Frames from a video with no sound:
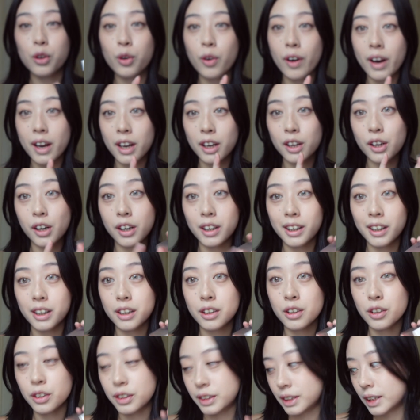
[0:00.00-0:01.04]
grey
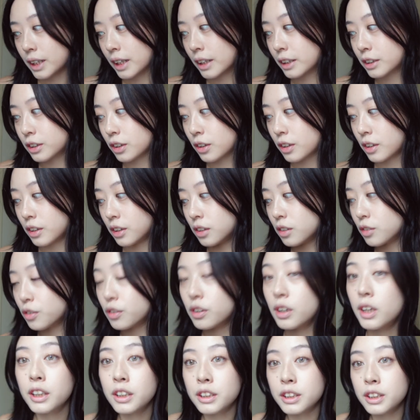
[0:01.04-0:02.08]
colored contacts on
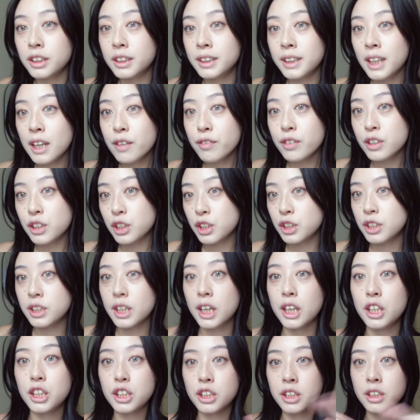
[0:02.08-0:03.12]
to see if it suits
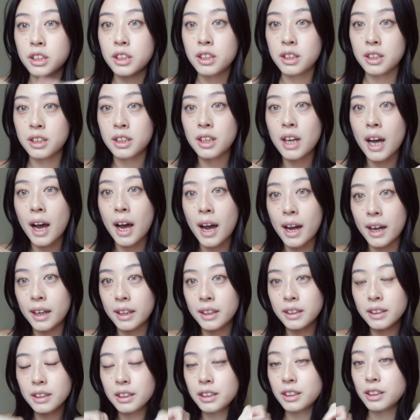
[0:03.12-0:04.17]
Asian
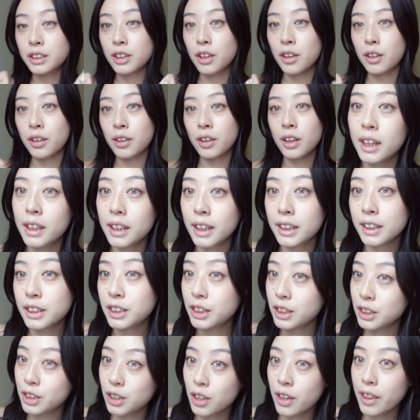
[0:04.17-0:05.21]
eyes. So
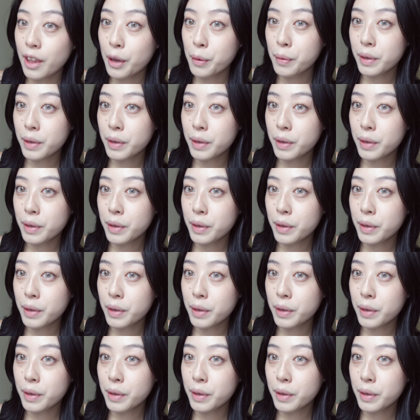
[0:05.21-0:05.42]
let's do that